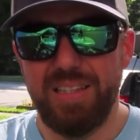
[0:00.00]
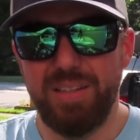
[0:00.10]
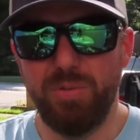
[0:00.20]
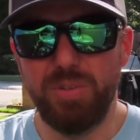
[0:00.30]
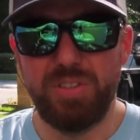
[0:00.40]

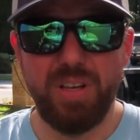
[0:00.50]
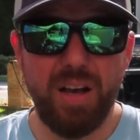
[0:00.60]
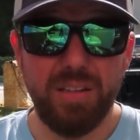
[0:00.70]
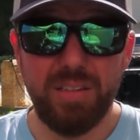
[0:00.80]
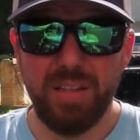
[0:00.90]
It was
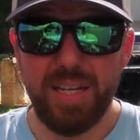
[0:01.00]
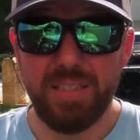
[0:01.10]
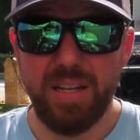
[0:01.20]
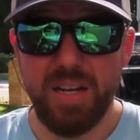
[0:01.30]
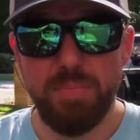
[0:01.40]
solid
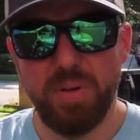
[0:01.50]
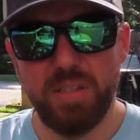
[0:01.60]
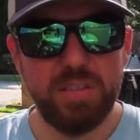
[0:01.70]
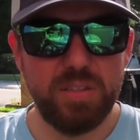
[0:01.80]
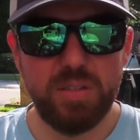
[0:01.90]
last night,
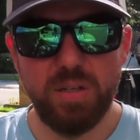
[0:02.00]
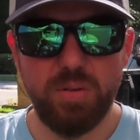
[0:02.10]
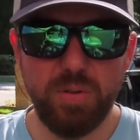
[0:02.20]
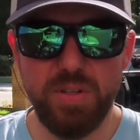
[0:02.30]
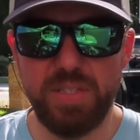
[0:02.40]
but just
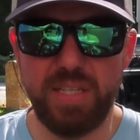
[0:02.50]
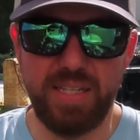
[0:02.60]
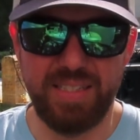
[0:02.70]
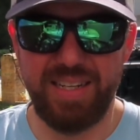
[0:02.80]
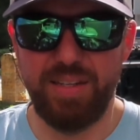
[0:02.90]
one of those
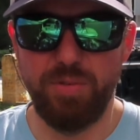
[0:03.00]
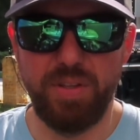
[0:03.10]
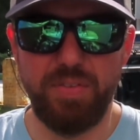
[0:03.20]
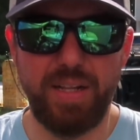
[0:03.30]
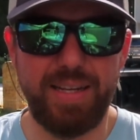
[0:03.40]
things, I didn't
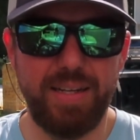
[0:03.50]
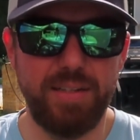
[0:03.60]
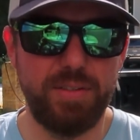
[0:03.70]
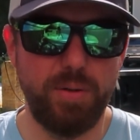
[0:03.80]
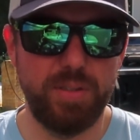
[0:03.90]
really feel like getting
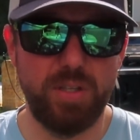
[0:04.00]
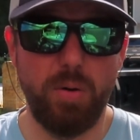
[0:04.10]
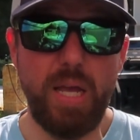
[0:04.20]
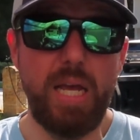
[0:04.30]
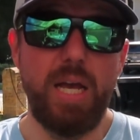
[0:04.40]
into it. So
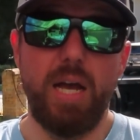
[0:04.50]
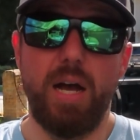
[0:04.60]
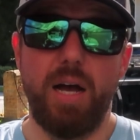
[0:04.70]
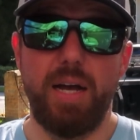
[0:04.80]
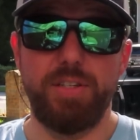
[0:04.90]

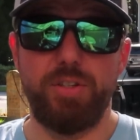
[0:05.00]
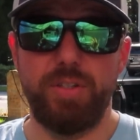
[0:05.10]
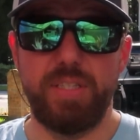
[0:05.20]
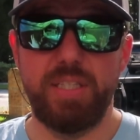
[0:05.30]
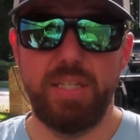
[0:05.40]
as you
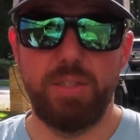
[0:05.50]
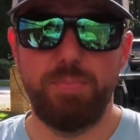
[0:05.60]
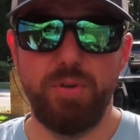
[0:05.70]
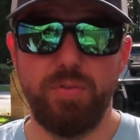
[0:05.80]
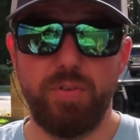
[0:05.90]
can see, it's
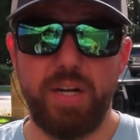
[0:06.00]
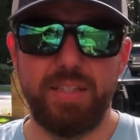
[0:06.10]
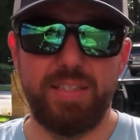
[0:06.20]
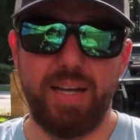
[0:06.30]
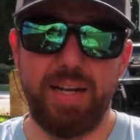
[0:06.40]
beautiful
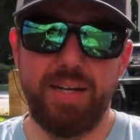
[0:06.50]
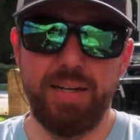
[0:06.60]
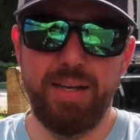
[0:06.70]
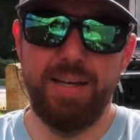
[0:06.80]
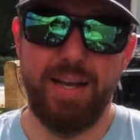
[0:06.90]
outside, and
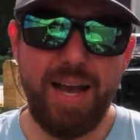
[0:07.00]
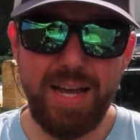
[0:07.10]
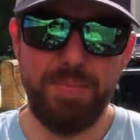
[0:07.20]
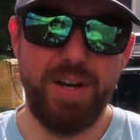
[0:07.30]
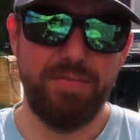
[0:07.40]

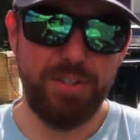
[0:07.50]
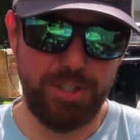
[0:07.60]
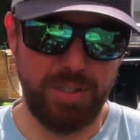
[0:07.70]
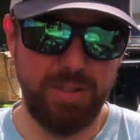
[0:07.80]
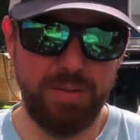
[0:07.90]
I'm not
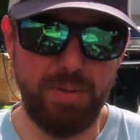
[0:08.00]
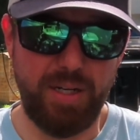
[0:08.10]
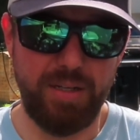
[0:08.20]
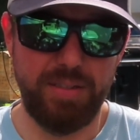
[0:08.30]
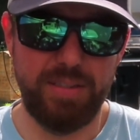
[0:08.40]
fishing
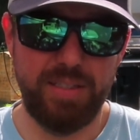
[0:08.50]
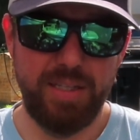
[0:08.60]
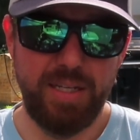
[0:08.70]
because,